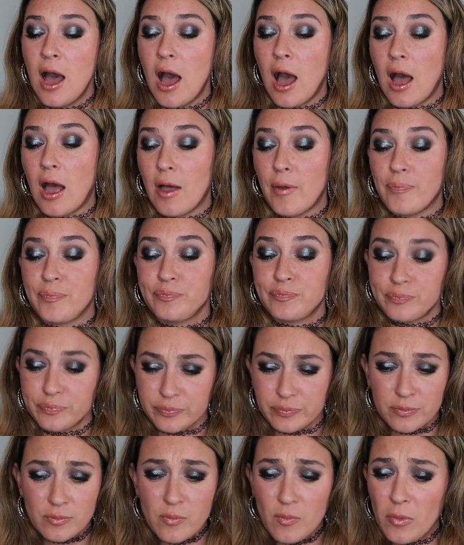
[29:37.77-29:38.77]
Um,
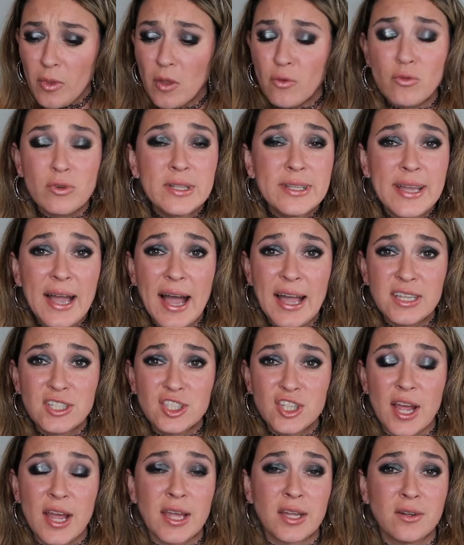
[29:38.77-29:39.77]
really high
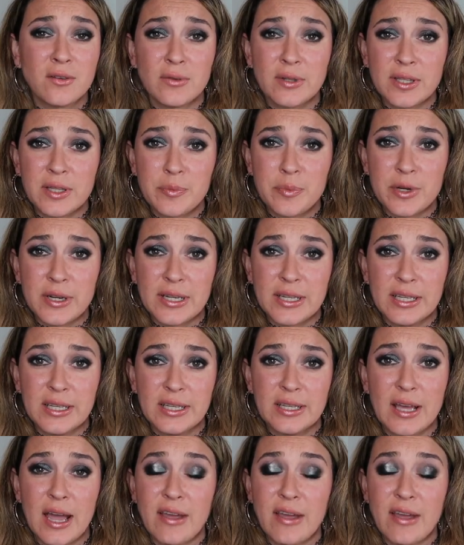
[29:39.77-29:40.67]
shine, really pretty.